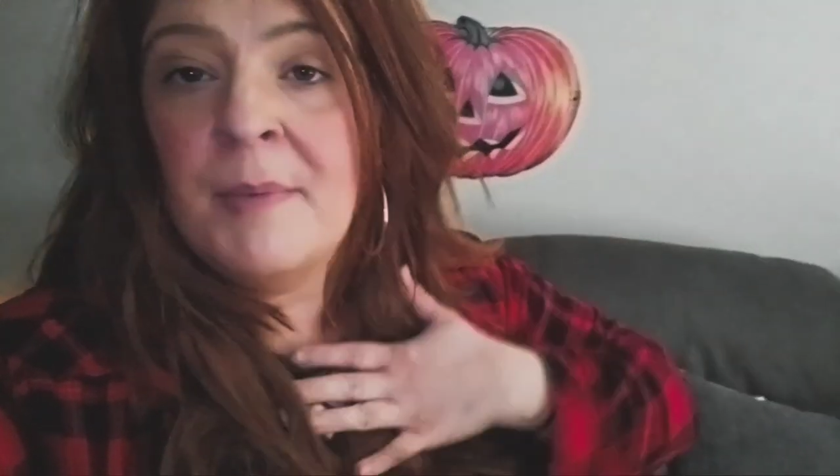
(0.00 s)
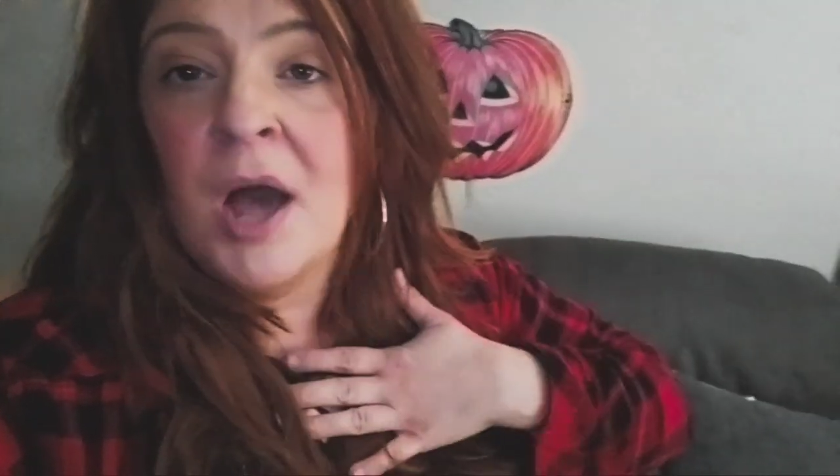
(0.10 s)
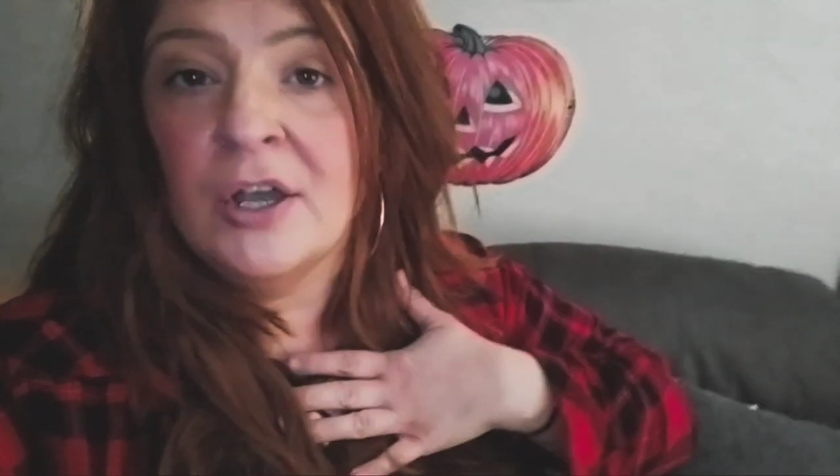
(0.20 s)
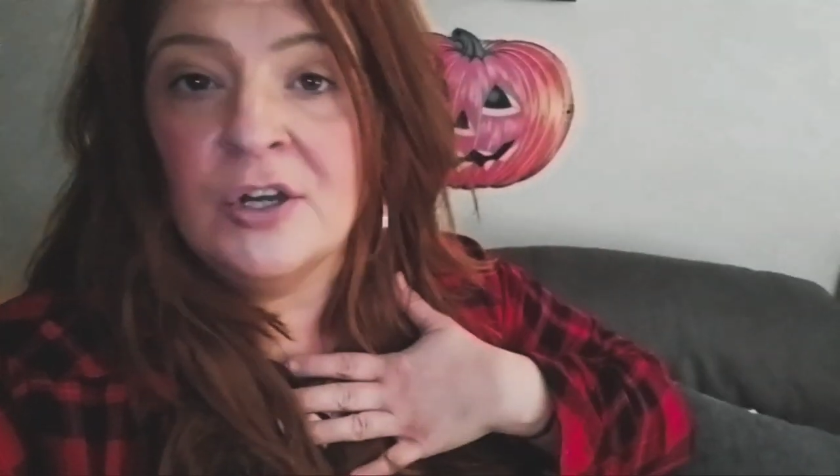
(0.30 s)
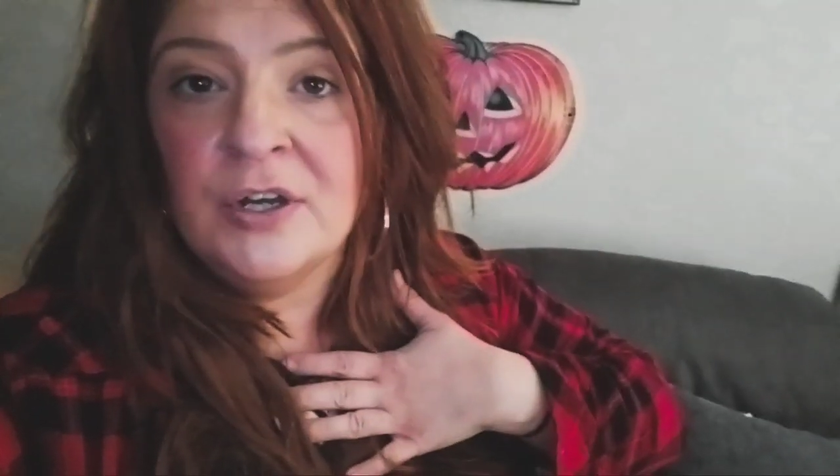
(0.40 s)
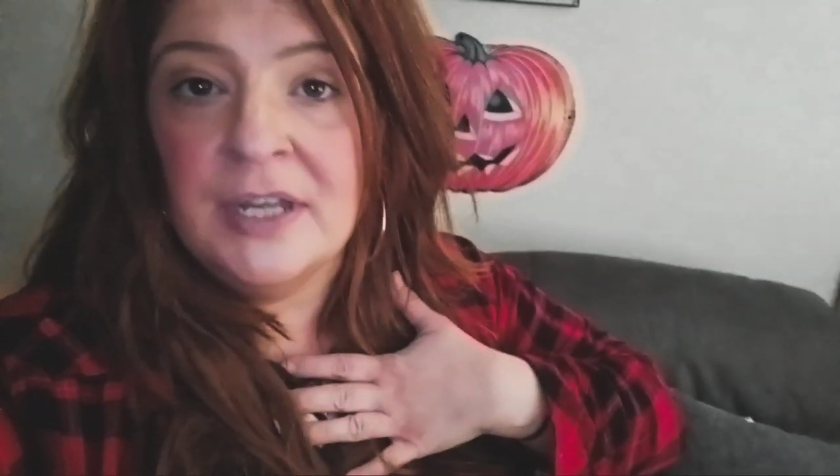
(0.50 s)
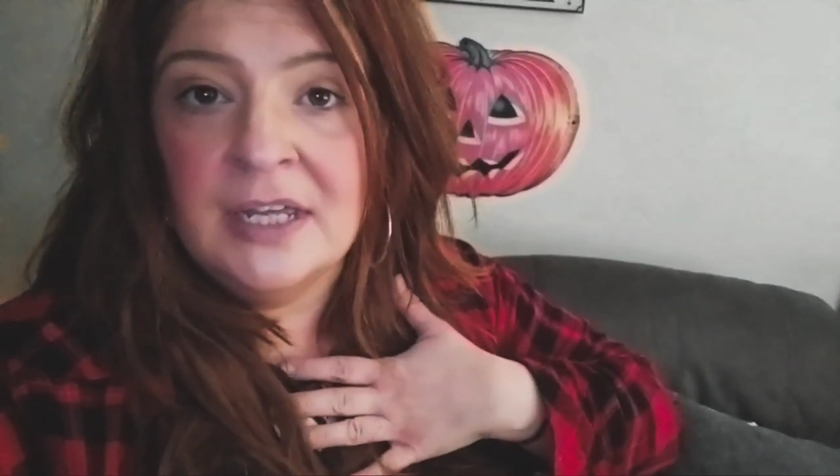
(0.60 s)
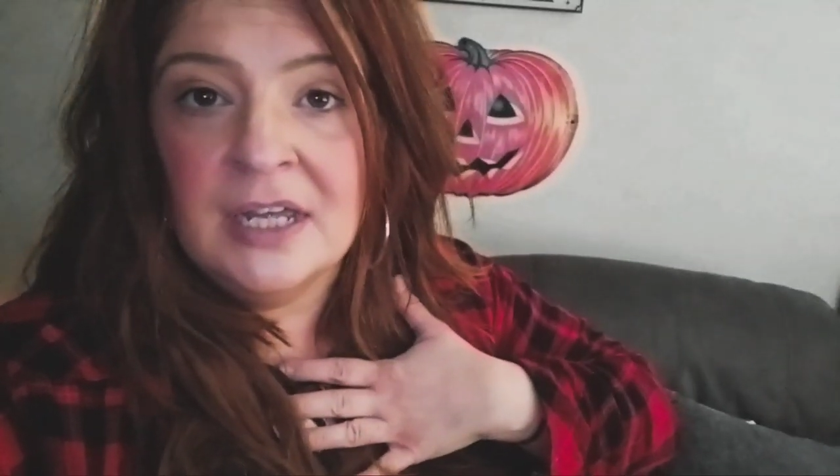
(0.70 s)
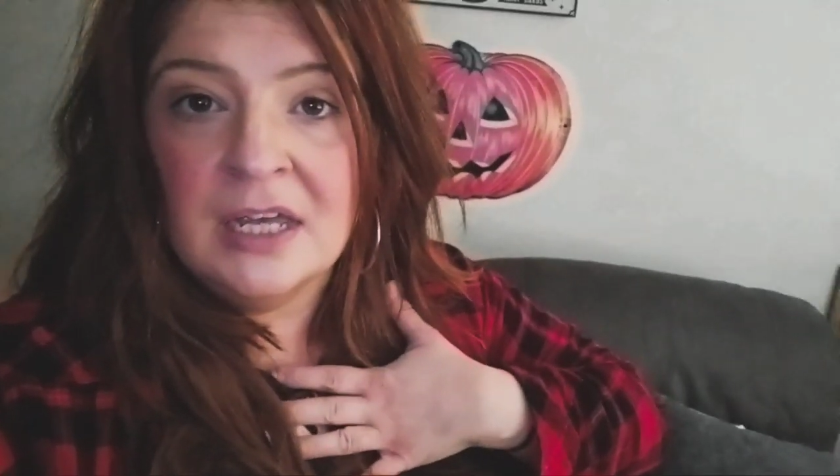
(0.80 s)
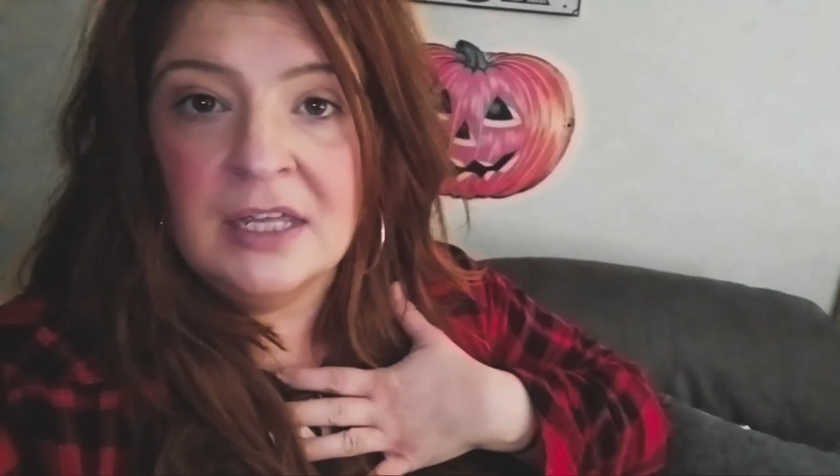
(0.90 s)

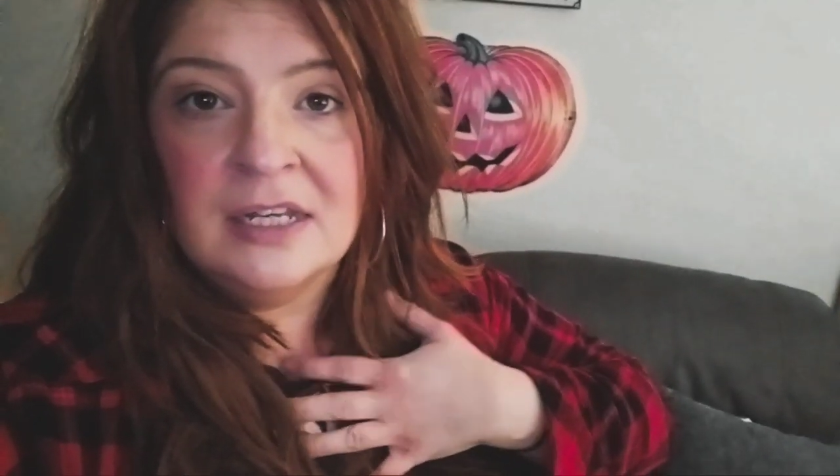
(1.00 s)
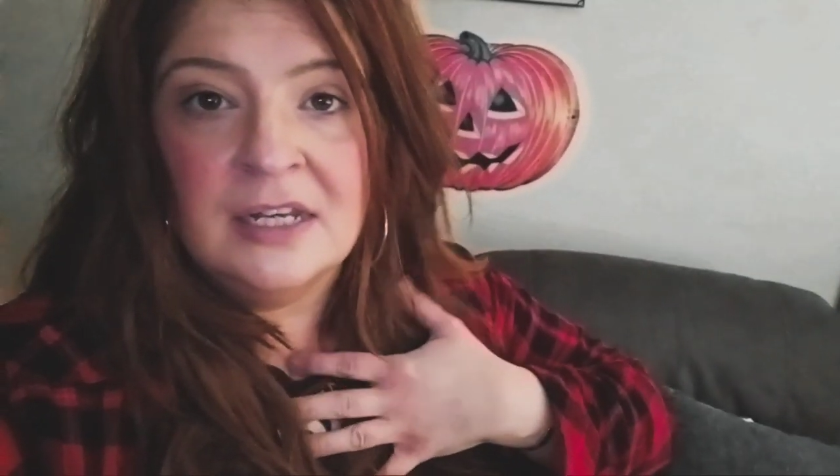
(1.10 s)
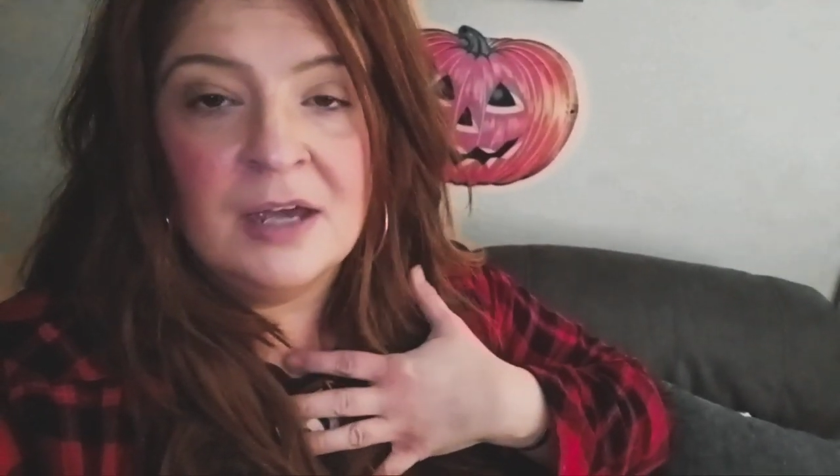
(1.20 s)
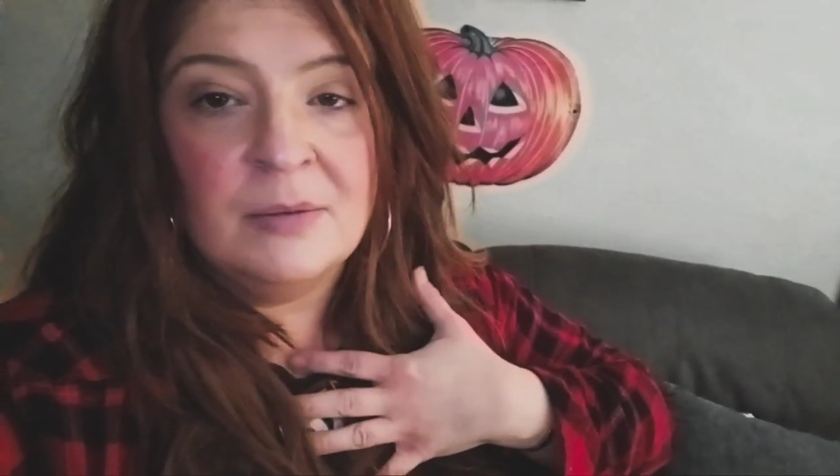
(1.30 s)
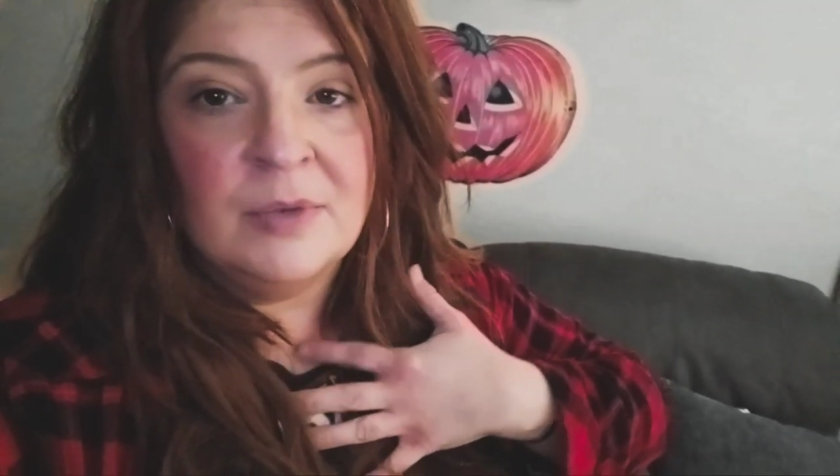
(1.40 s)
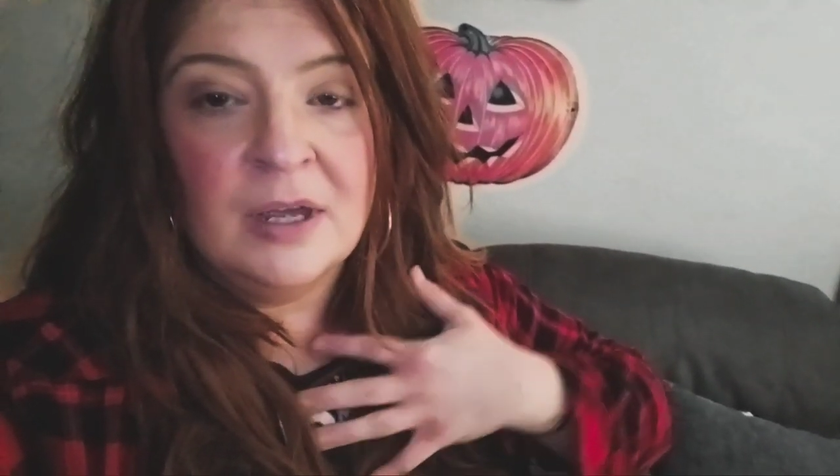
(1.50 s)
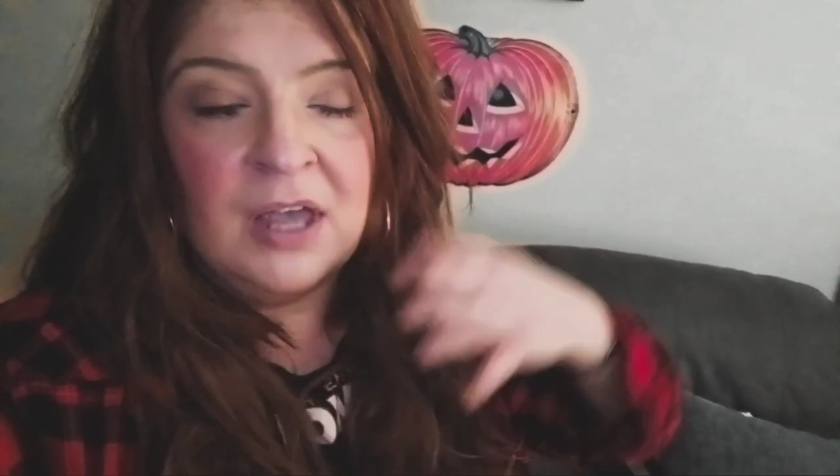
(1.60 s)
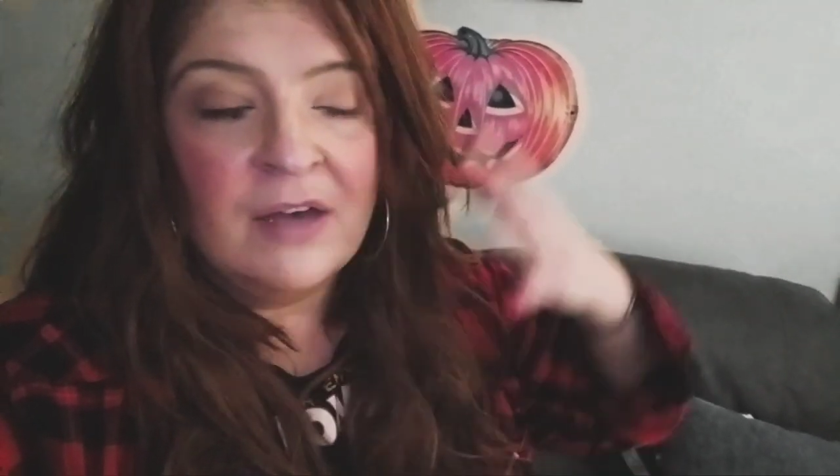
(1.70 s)
hungry and I have a